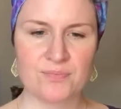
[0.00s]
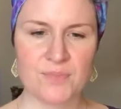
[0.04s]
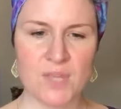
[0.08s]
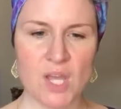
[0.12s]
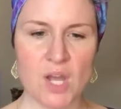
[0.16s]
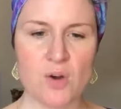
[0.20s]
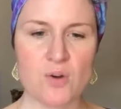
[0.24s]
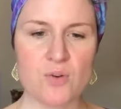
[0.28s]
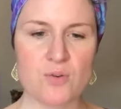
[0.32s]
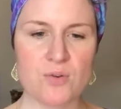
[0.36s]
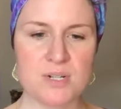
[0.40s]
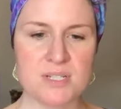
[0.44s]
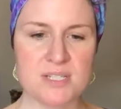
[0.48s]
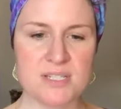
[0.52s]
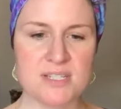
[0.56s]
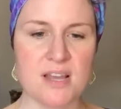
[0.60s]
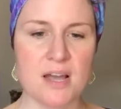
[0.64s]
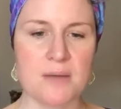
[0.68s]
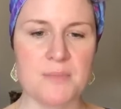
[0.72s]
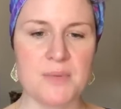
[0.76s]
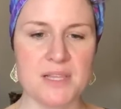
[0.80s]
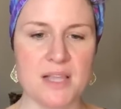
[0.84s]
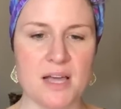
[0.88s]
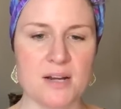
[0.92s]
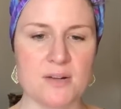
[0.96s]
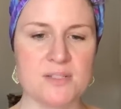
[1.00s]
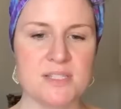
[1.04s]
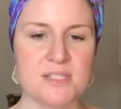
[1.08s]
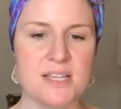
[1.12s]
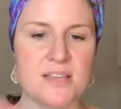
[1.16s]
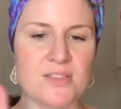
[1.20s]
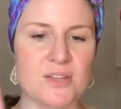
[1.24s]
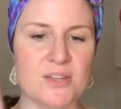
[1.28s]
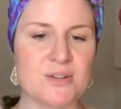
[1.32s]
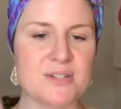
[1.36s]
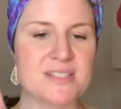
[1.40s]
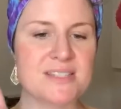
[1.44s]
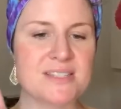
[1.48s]
Oh, Christian Milano
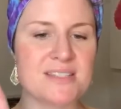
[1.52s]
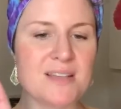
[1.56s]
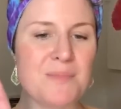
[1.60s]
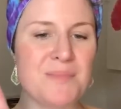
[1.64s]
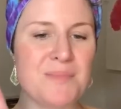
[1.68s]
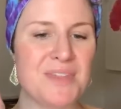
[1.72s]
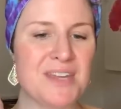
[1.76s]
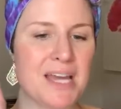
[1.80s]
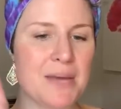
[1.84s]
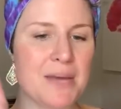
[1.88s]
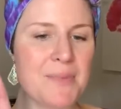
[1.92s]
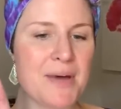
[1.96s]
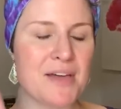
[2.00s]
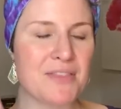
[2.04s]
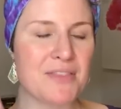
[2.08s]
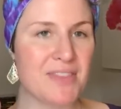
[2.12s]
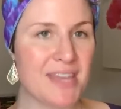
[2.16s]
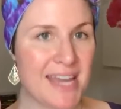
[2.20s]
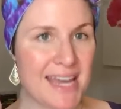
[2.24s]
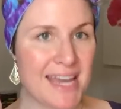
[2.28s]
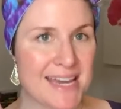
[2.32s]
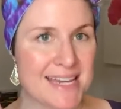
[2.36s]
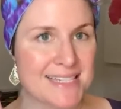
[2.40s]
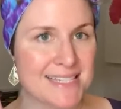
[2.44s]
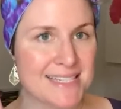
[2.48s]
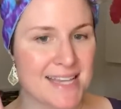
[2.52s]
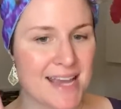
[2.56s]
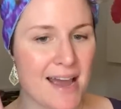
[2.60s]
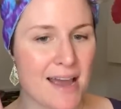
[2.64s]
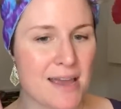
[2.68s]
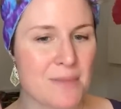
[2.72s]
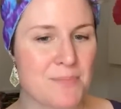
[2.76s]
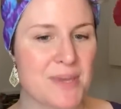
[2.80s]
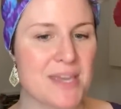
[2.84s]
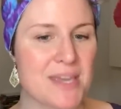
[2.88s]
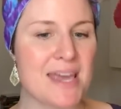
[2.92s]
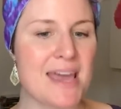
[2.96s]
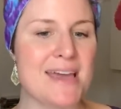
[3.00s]
said, there's something about the hazy
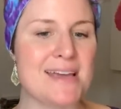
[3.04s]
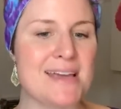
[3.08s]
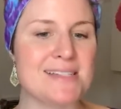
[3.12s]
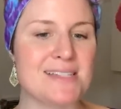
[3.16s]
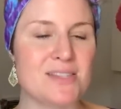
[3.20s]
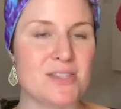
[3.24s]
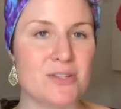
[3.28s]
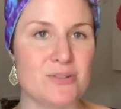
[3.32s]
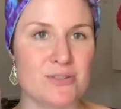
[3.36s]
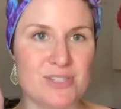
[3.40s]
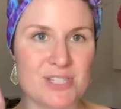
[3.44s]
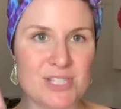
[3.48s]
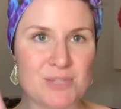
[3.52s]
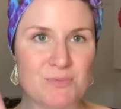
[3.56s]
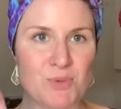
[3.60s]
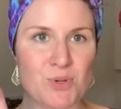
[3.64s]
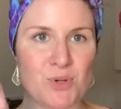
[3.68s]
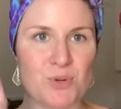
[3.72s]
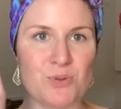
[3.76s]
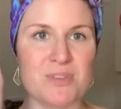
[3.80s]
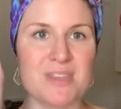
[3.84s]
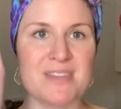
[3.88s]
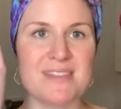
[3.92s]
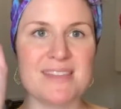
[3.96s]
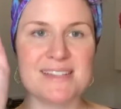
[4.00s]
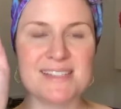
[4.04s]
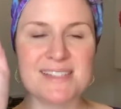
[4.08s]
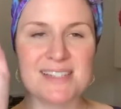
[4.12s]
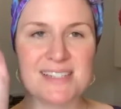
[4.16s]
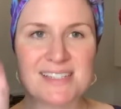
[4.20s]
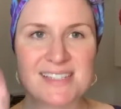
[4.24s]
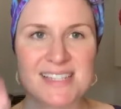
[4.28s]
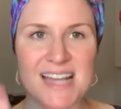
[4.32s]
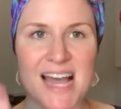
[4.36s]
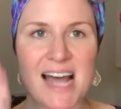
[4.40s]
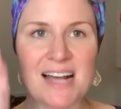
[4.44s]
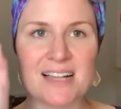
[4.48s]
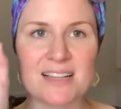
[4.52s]
IPAs, they're smooth. That's
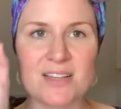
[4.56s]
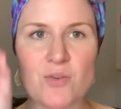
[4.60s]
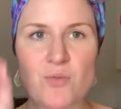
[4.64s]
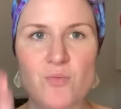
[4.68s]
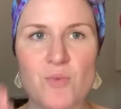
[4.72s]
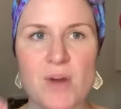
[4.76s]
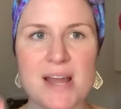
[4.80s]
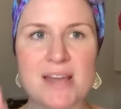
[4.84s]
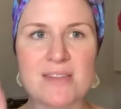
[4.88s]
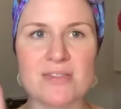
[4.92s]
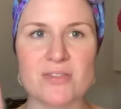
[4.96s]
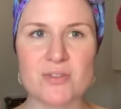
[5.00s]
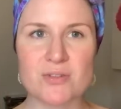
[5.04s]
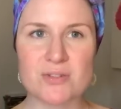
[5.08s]
exactly right.